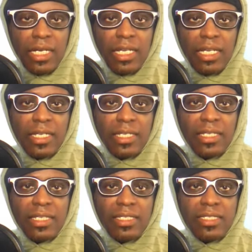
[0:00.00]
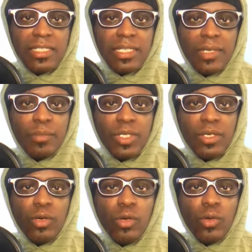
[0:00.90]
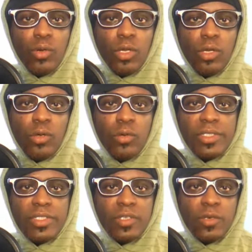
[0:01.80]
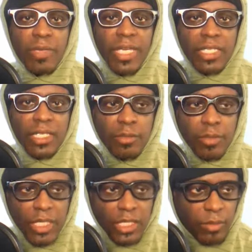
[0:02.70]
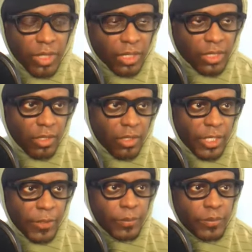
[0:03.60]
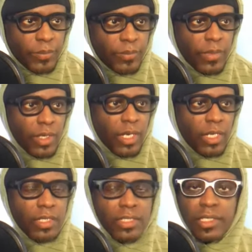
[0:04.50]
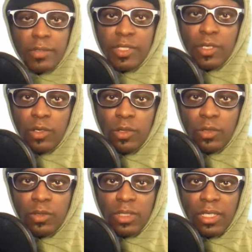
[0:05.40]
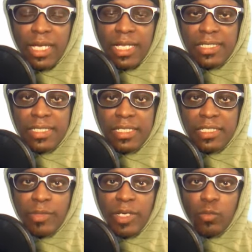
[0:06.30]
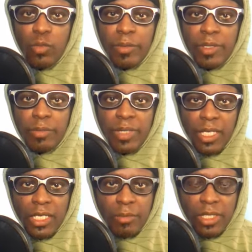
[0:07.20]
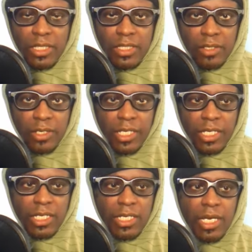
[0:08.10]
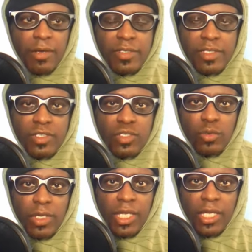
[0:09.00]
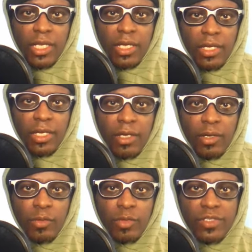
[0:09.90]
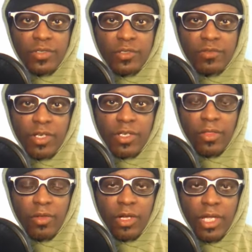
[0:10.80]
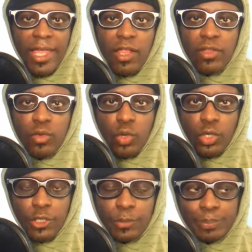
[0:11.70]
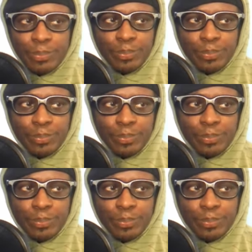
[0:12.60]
Uh, let's skip the whole oh it's so manly to be in the military, and let's skip the whole nonsense about women being in the military. I was just doing a, uh, a research for another uh, health corner,